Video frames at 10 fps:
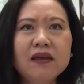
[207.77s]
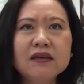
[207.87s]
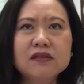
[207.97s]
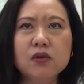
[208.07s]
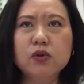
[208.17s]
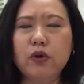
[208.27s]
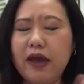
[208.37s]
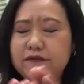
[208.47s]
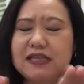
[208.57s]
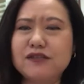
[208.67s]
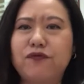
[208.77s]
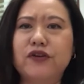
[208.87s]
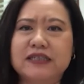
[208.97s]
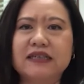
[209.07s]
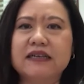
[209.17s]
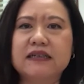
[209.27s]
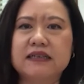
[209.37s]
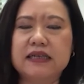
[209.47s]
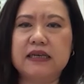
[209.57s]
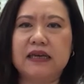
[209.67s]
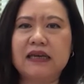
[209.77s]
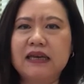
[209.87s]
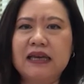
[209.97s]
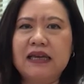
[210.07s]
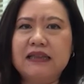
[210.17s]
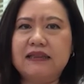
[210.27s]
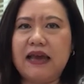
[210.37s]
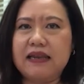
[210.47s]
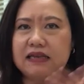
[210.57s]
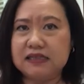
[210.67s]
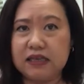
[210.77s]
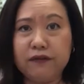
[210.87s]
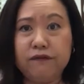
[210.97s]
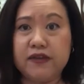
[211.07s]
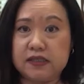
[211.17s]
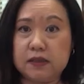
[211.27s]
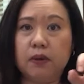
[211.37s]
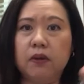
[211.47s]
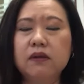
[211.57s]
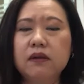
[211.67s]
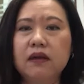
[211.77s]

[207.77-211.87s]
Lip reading: So you have this fraternity that is invisible,